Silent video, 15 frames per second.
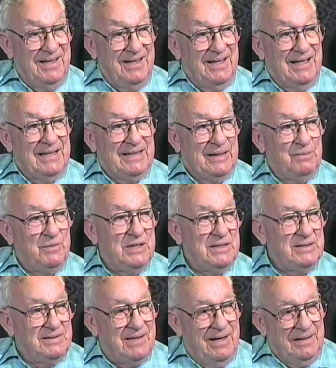and then we
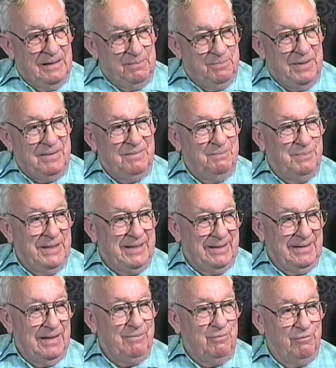started pit,
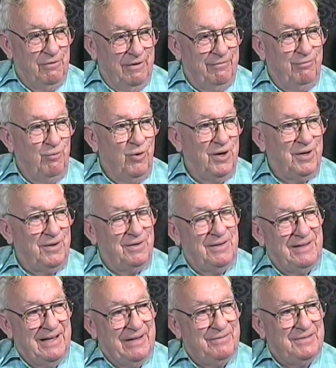picking up rough water
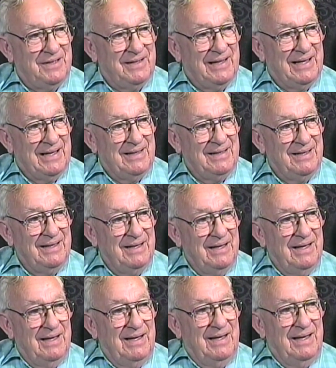after that,
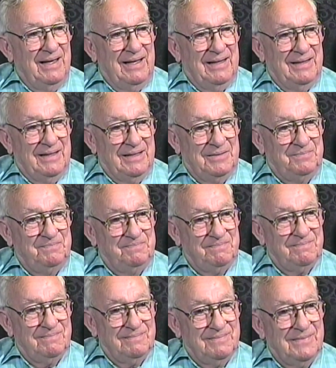and uh,
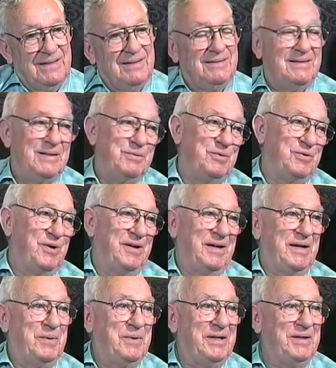then we were on
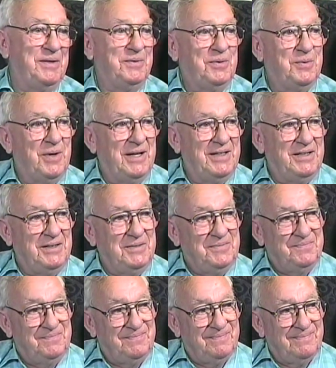our way to Hawaii.
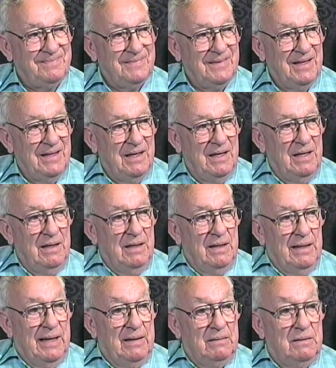
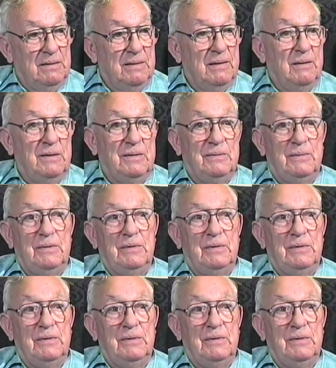And uh,